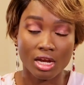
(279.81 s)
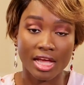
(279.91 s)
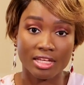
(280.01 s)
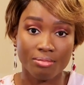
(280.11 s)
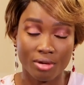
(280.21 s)

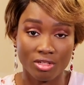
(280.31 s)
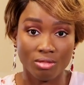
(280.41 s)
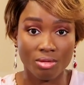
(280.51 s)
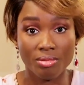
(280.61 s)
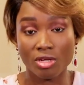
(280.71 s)
birth
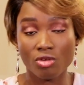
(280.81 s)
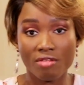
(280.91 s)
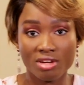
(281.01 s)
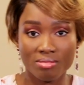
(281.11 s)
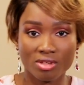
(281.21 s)
the baby, they don't
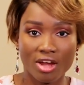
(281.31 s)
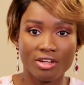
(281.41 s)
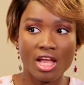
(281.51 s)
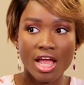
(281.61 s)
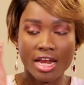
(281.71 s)
have any
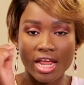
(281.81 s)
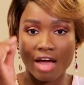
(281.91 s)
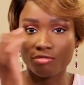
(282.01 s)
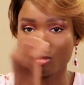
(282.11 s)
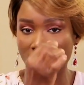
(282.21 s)
miscarriage, they
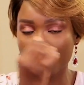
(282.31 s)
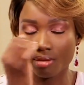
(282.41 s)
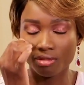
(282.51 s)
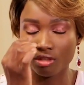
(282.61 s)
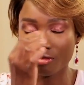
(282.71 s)
have to give
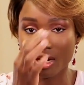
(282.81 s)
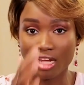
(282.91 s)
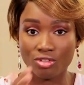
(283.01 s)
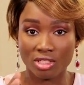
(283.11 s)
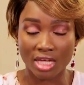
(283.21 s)
them silver
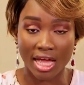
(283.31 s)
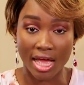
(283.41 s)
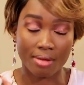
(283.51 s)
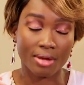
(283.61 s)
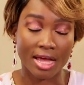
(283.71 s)
nitrate
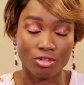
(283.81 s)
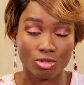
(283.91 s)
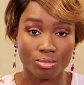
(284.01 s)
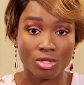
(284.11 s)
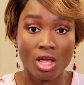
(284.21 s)
eye
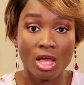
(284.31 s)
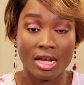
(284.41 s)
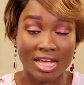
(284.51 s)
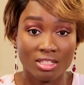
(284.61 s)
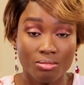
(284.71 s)
drops,
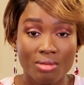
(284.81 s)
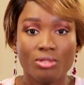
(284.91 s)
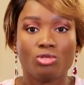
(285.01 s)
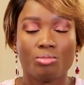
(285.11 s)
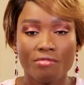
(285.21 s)
that's the babies, to